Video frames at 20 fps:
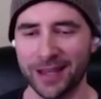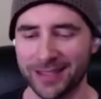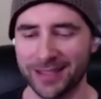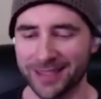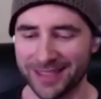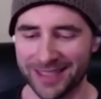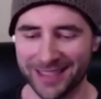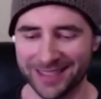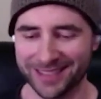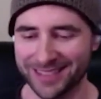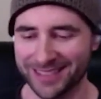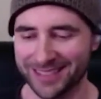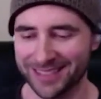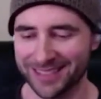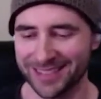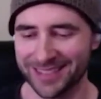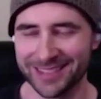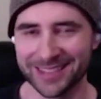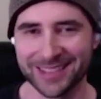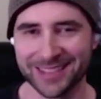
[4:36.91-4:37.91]
And I thought, well,
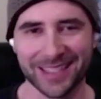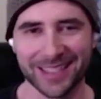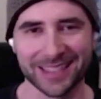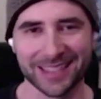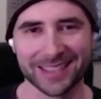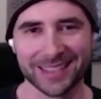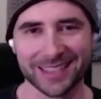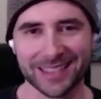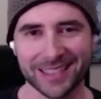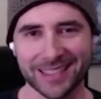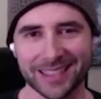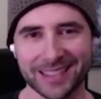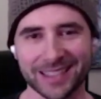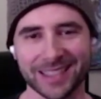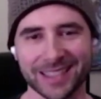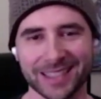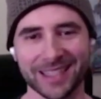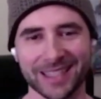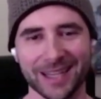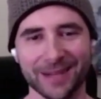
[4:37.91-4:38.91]
this is kind of silly.
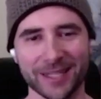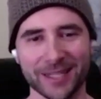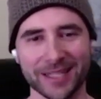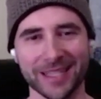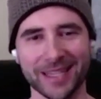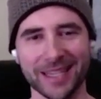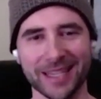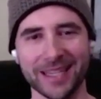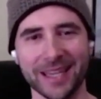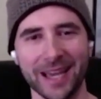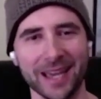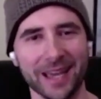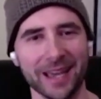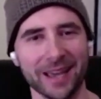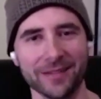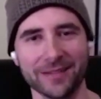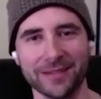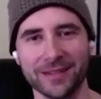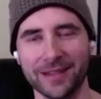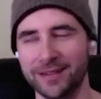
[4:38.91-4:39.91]
Like I'm a kid. I
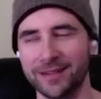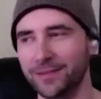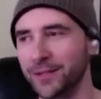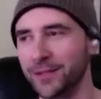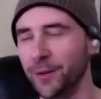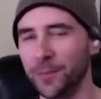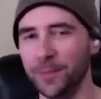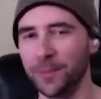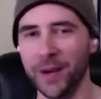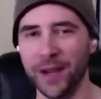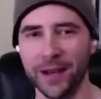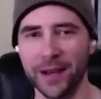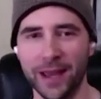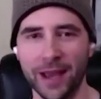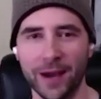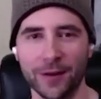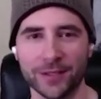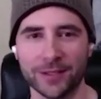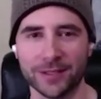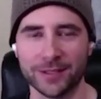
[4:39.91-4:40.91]
have I don't even know what buying a
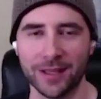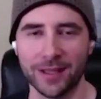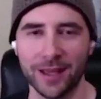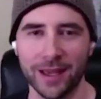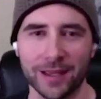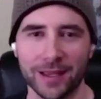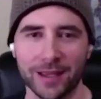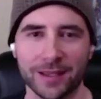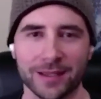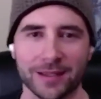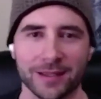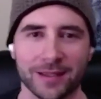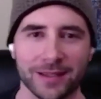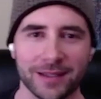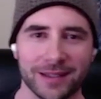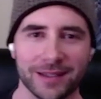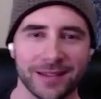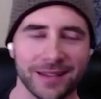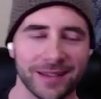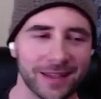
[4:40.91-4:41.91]
house is like.
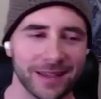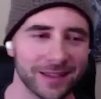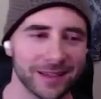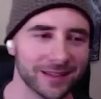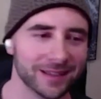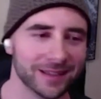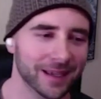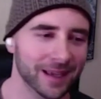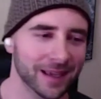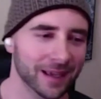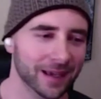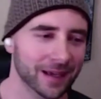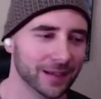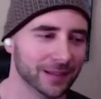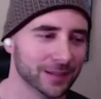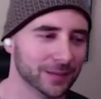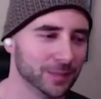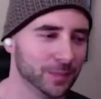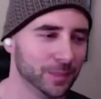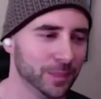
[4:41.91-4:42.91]
Uh, and I
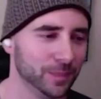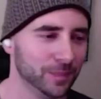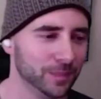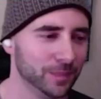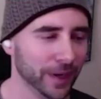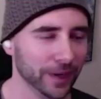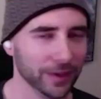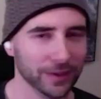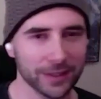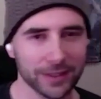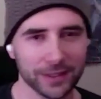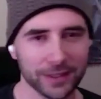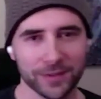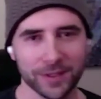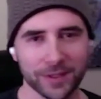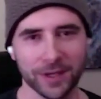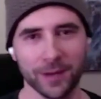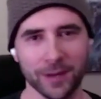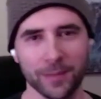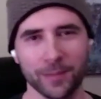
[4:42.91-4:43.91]
was barely
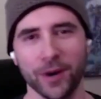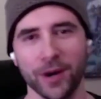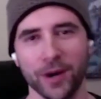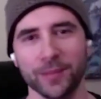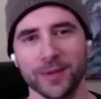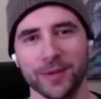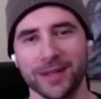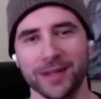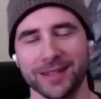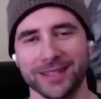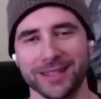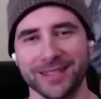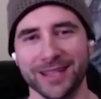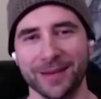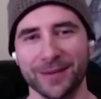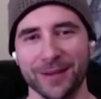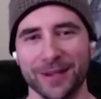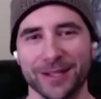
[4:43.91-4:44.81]
living in an apartment at that time.